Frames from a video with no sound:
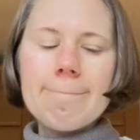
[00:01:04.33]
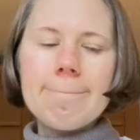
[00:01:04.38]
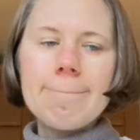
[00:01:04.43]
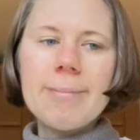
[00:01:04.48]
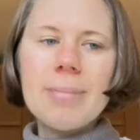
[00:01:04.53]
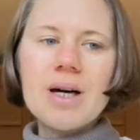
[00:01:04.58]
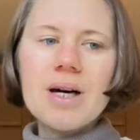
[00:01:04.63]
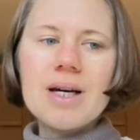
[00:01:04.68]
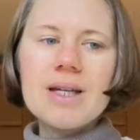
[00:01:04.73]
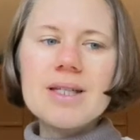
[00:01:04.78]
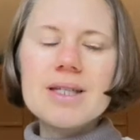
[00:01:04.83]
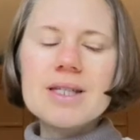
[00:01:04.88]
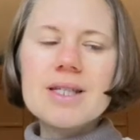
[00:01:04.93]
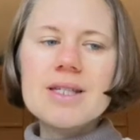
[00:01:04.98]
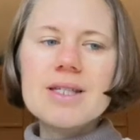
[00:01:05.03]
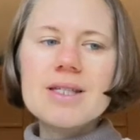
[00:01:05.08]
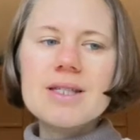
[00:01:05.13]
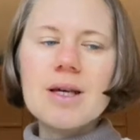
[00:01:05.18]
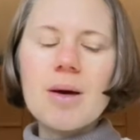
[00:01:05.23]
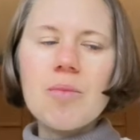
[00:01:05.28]
but
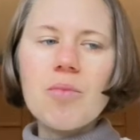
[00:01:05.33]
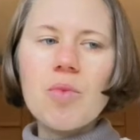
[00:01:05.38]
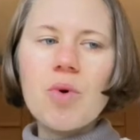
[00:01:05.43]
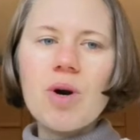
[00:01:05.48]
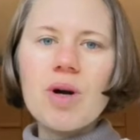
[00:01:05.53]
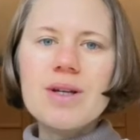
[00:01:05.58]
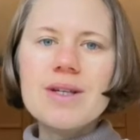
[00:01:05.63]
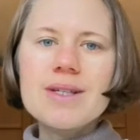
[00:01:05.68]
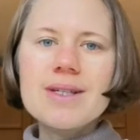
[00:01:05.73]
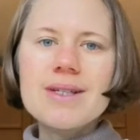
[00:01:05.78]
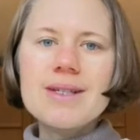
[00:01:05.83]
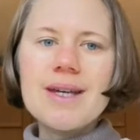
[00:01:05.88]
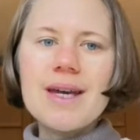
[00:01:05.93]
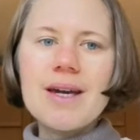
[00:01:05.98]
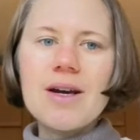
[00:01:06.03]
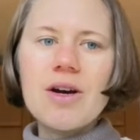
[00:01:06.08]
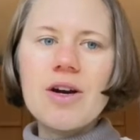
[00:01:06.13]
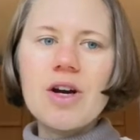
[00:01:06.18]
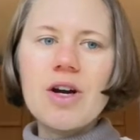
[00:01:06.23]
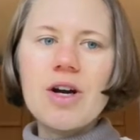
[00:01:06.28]
somewhat they
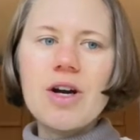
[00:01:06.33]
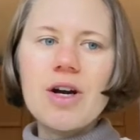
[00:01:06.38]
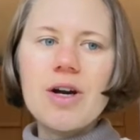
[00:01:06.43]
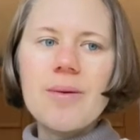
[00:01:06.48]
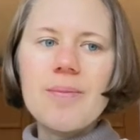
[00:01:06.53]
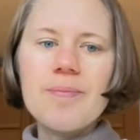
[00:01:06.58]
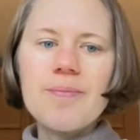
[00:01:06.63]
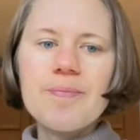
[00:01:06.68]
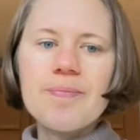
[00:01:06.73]
are